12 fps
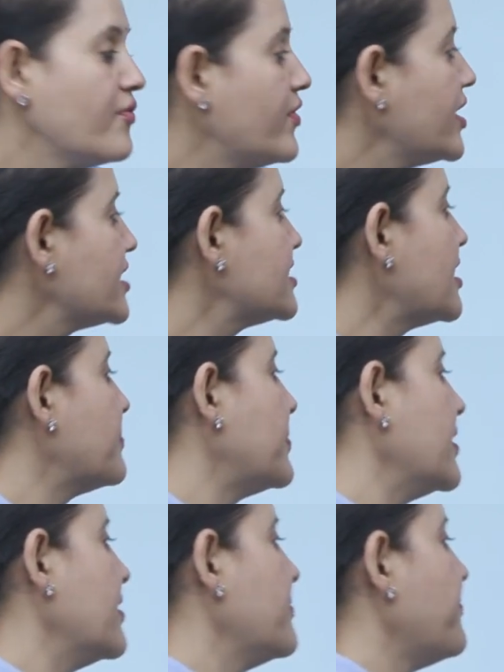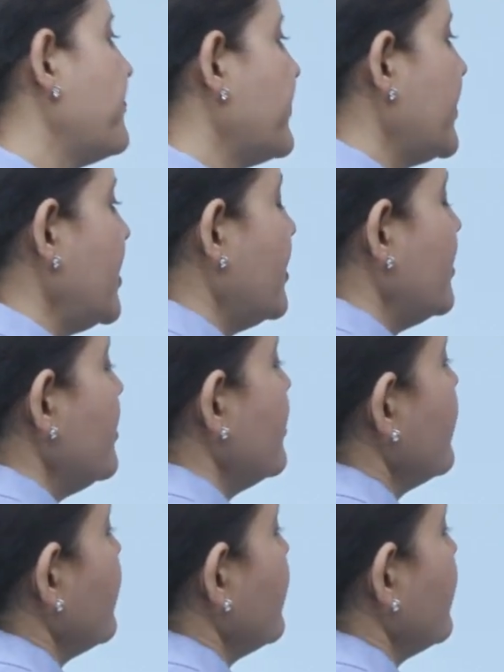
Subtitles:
For example, here